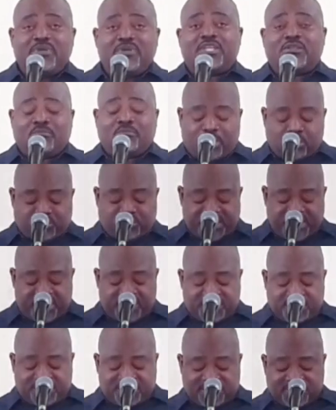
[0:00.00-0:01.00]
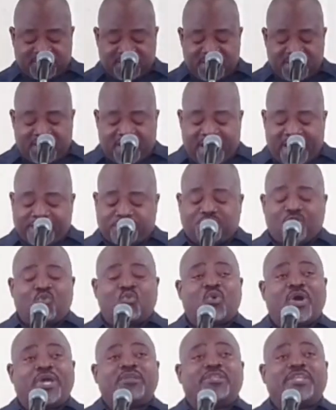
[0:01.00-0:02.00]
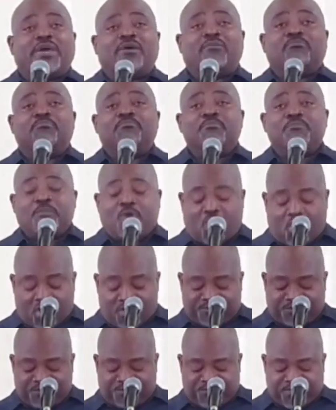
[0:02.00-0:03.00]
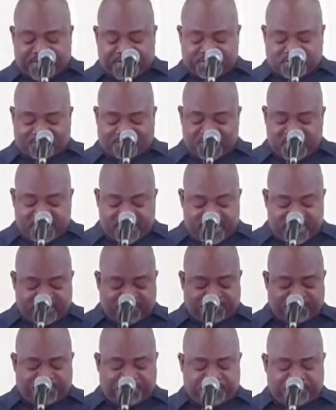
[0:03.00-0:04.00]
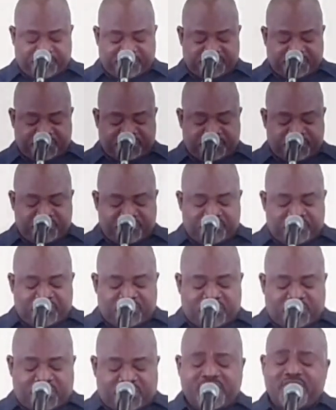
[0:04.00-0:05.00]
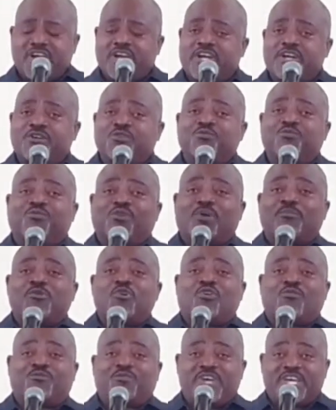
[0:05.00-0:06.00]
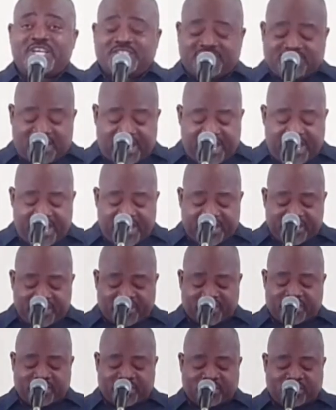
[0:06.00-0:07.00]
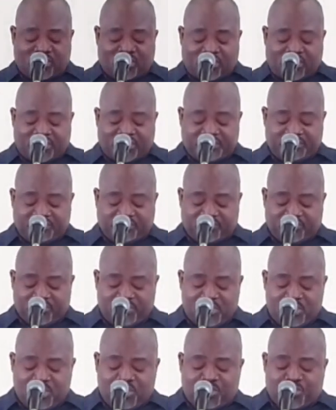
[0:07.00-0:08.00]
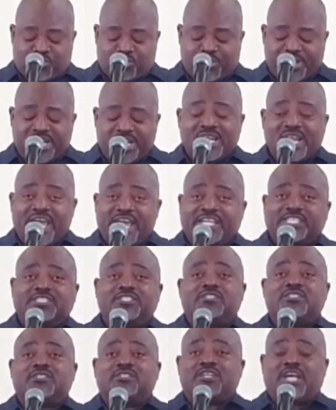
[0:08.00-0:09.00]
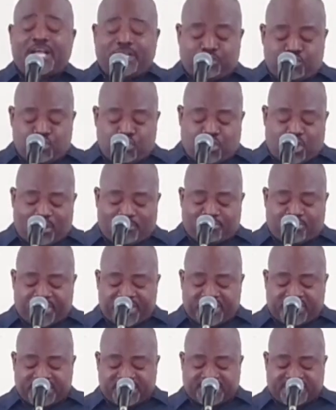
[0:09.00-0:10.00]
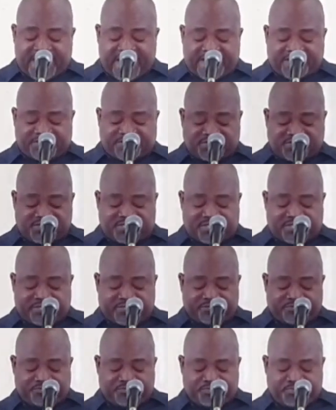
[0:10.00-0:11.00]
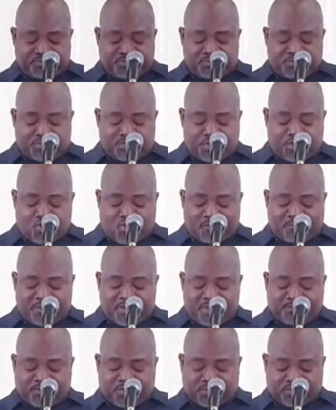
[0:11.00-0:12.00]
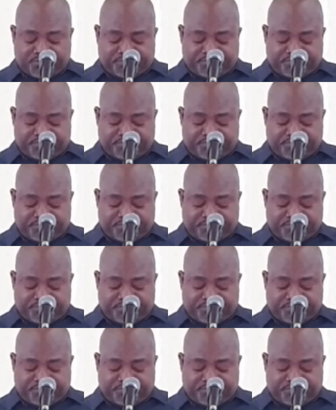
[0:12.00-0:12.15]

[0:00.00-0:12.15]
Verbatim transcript: in the mountains and to wipe them off the face of the earth. Turn from your face anger, God. Relent and do not bring disaster to your people.